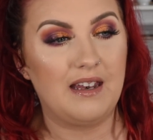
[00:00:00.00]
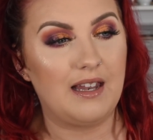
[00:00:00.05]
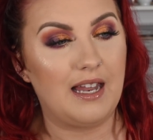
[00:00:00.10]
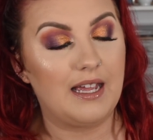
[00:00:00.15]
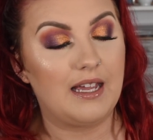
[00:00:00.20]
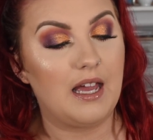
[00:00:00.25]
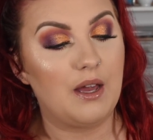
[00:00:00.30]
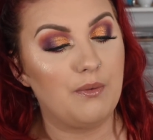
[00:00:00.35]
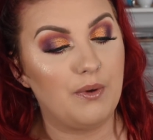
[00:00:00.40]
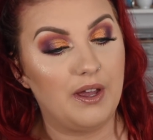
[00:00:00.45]

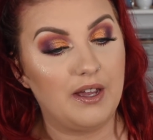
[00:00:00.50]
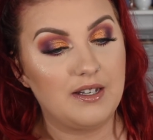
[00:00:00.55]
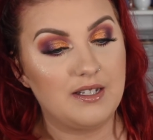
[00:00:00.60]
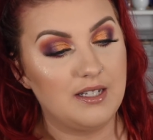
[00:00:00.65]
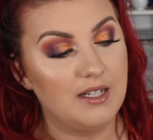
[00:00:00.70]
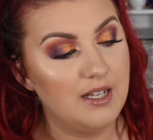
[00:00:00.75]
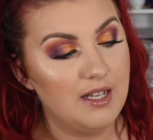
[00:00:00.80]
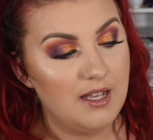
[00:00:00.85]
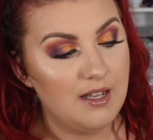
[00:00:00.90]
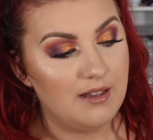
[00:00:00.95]
Like, I
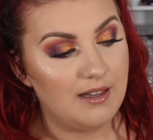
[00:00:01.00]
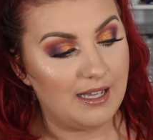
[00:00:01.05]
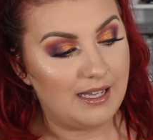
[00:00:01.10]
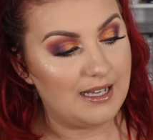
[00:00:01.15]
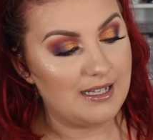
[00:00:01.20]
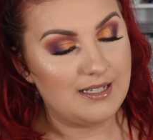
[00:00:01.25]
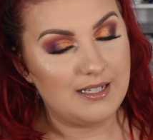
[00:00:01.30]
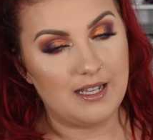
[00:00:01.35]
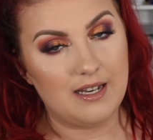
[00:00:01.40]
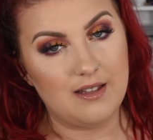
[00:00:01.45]
worked, like
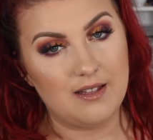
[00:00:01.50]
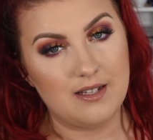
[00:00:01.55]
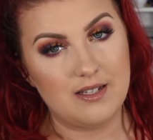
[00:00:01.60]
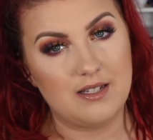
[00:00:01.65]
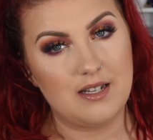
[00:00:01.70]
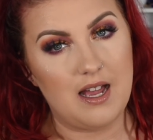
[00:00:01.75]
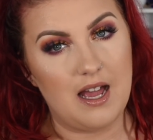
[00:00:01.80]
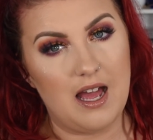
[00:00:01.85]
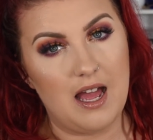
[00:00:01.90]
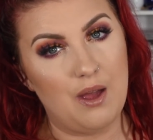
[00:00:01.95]
I said at the
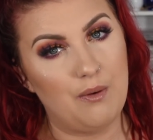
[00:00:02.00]
start,